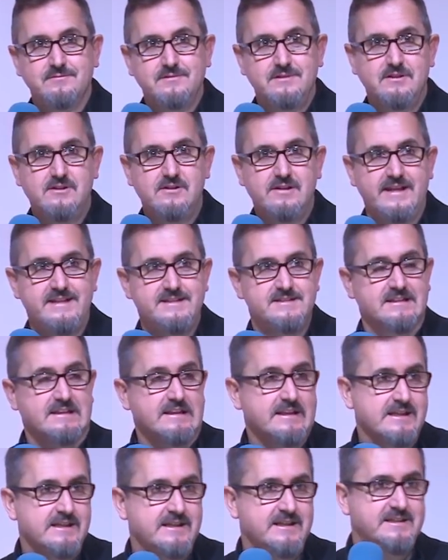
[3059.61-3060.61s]
you know, led to
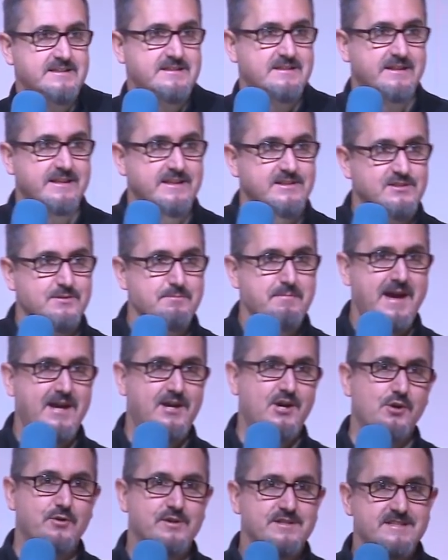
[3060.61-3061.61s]
Linux, led to
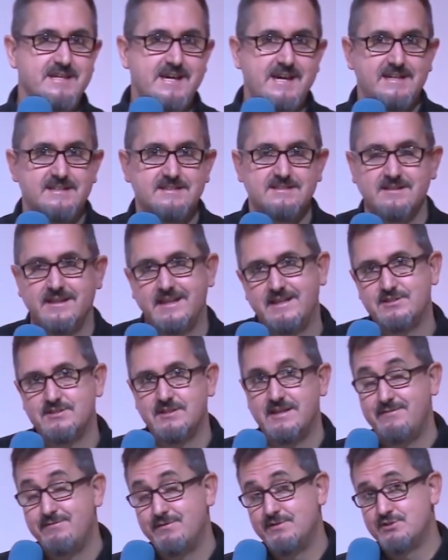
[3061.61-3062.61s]
Mac OS X, led to
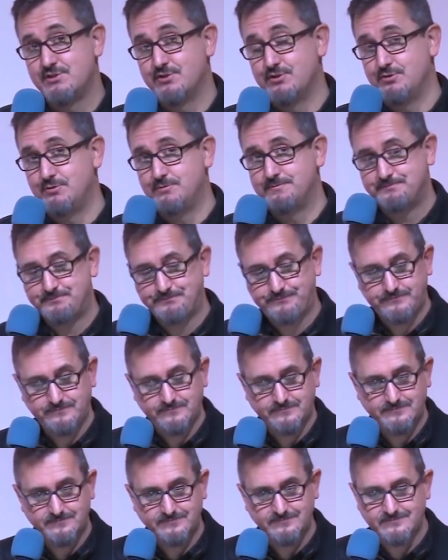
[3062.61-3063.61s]
even to
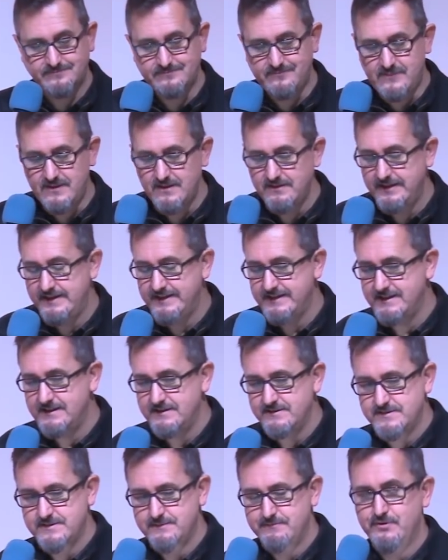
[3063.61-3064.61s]
uh,
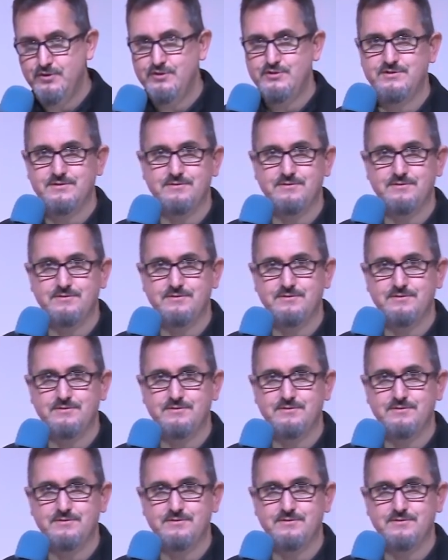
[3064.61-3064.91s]
some versions